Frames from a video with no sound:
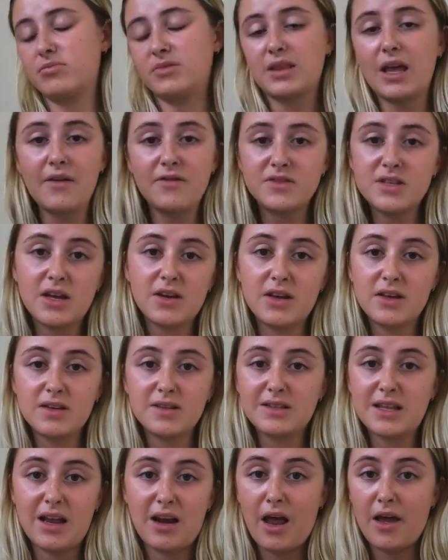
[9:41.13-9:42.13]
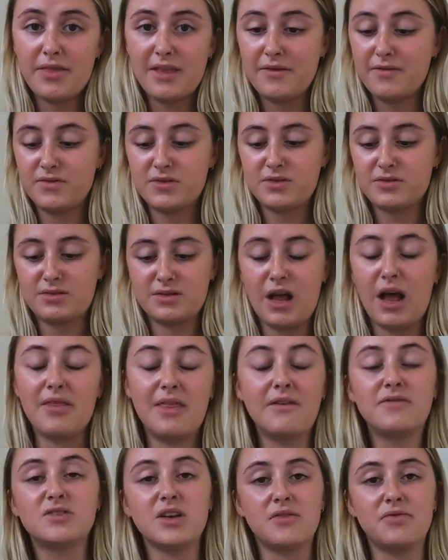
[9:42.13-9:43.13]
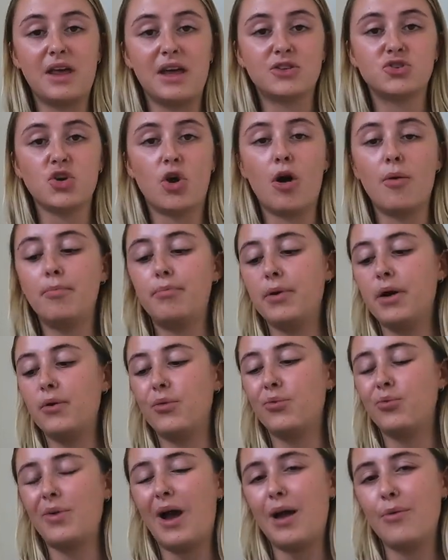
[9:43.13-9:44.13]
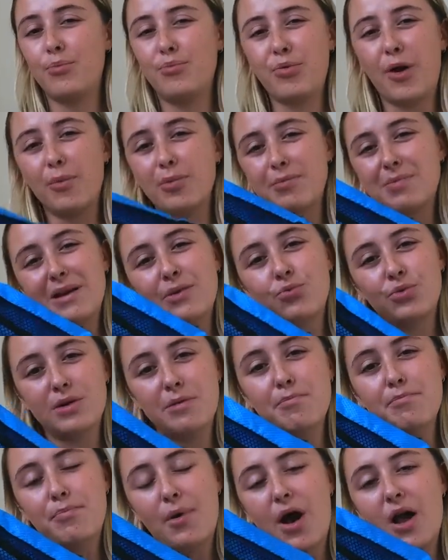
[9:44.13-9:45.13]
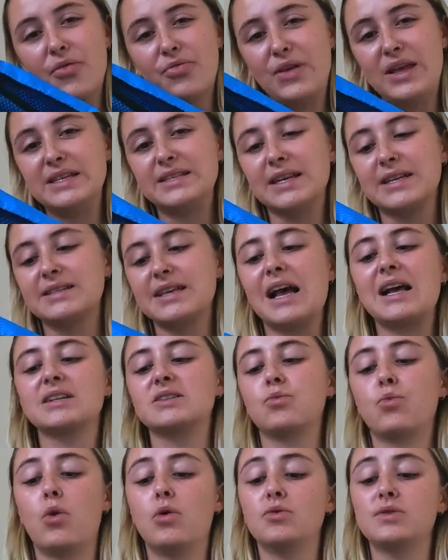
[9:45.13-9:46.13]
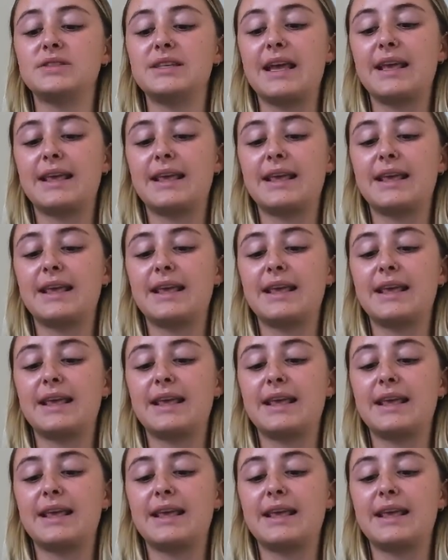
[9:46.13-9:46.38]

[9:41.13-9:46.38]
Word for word: They've done us. They're like they've done their job. But I probably wouldn't buy these exact ones